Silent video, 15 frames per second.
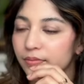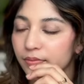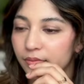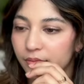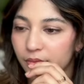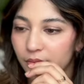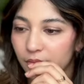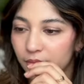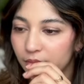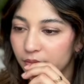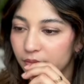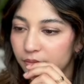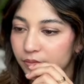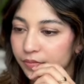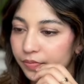
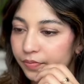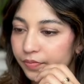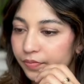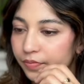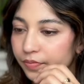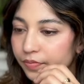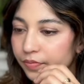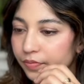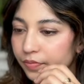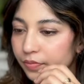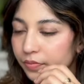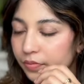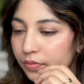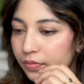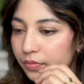
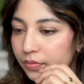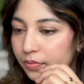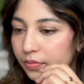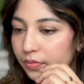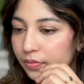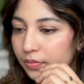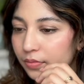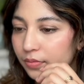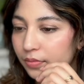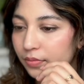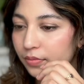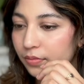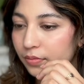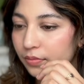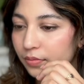
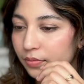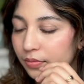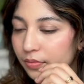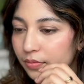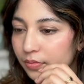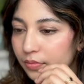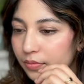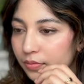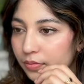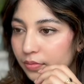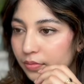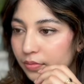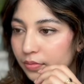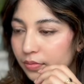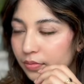
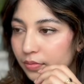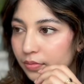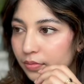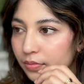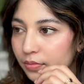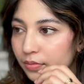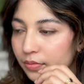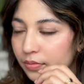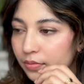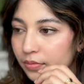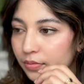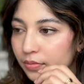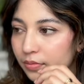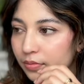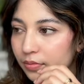
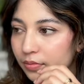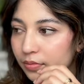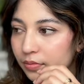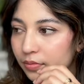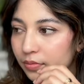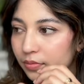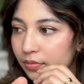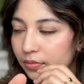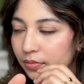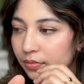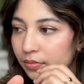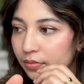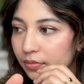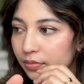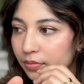
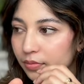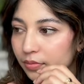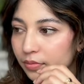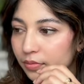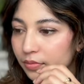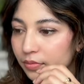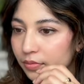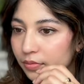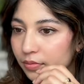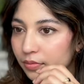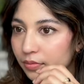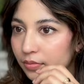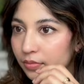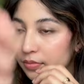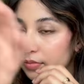
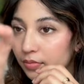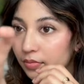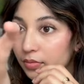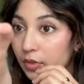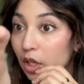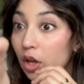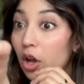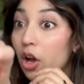(not speaking)